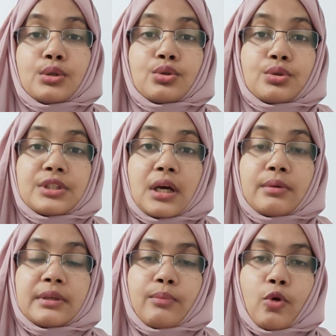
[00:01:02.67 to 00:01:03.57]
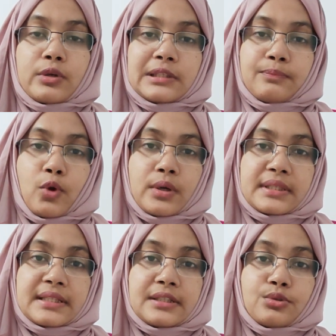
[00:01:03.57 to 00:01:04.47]
note down important
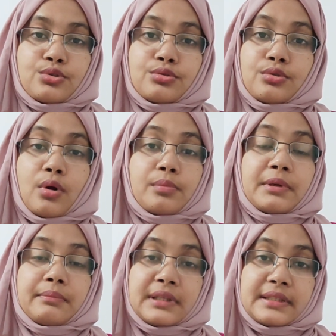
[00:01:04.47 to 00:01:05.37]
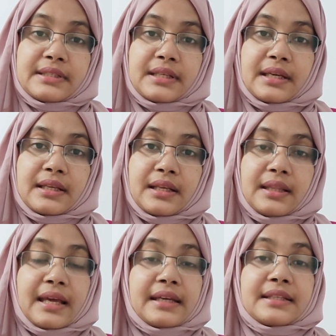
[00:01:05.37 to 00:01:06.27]
points that you should not be missed,
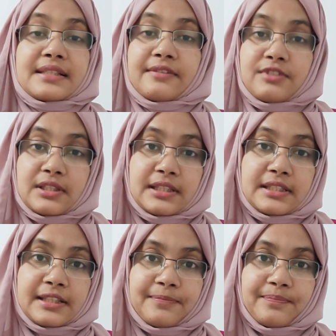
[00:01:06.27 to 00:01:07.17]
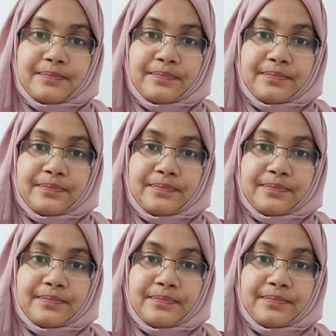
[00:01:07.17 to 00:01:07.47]
like safety netting.